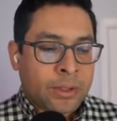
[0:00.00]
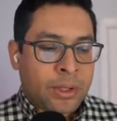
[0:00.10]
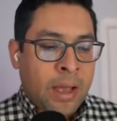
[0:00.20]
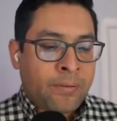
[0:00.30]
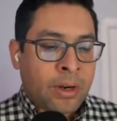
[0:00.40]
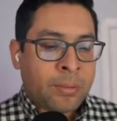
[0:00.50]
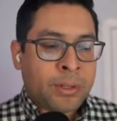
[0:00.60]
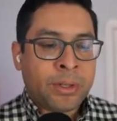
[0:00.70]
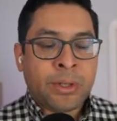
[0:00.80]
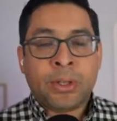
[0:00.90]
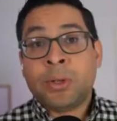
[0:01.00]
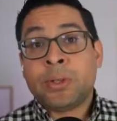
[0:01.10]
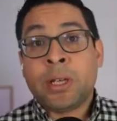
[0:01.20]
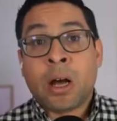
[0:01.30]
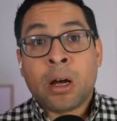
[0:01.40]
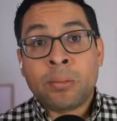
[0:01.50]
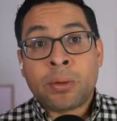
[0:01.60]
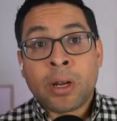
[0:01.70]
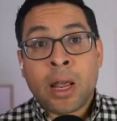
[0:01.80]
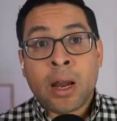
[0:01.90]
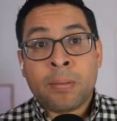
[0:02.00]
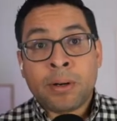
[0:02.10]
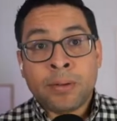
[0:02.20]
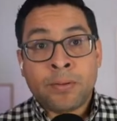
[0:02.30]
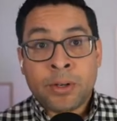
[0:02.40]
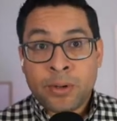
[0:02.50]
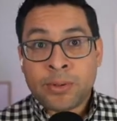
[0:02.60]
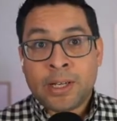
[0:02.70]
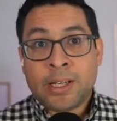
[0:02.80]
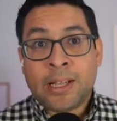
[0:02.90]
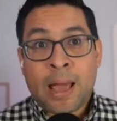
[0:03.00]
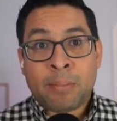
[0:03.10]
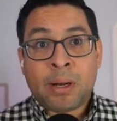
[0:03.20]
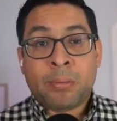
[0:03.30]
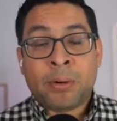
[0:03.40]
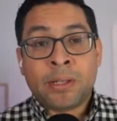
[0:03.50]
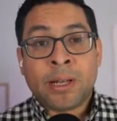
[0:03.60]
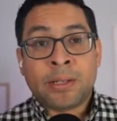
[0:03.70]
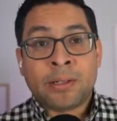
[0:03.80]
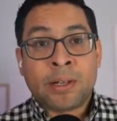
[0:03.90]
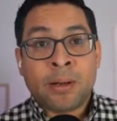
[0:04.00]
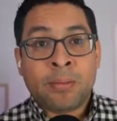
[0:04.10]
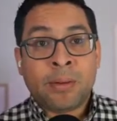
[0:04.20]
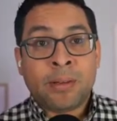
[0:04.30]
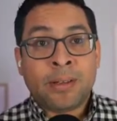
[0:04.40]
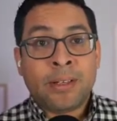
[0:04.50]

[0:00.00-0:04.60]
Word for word: So you have an opportunity to use the onboard camera if you're using a laptop or a desktop.